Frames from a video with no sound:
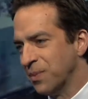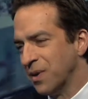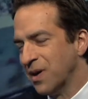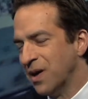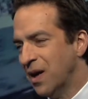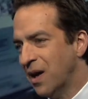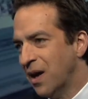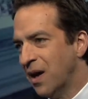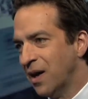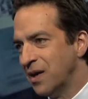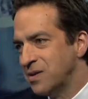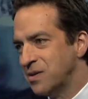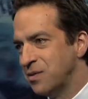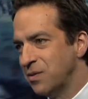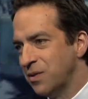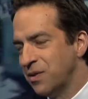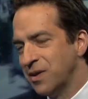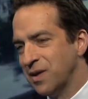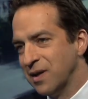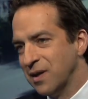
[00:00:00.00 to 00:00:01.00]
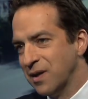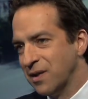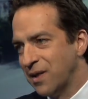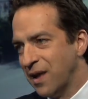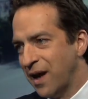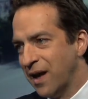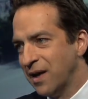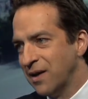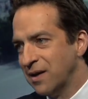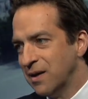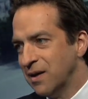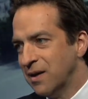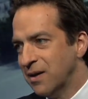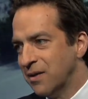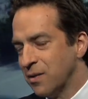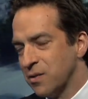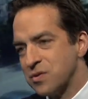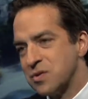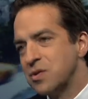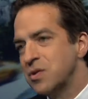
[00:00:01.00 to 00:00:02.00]
But I do think that
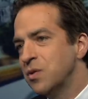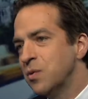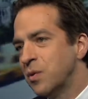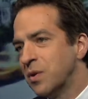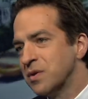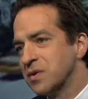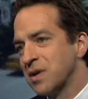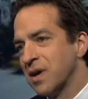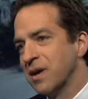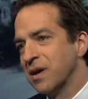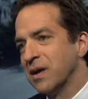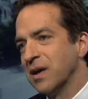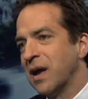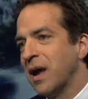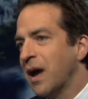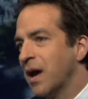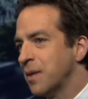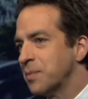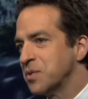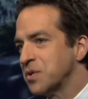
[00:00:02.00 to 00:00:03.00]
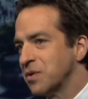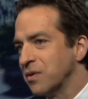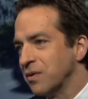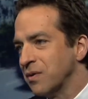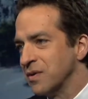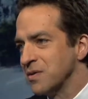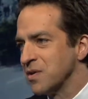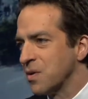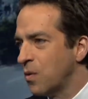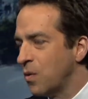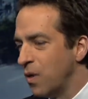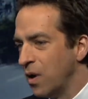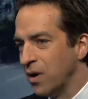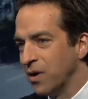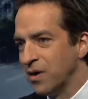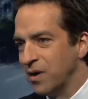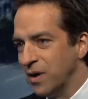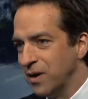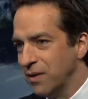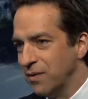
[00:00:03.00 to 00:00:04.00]
those two words kind of capture this
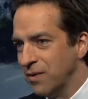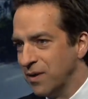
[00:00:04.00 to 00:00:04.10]
quality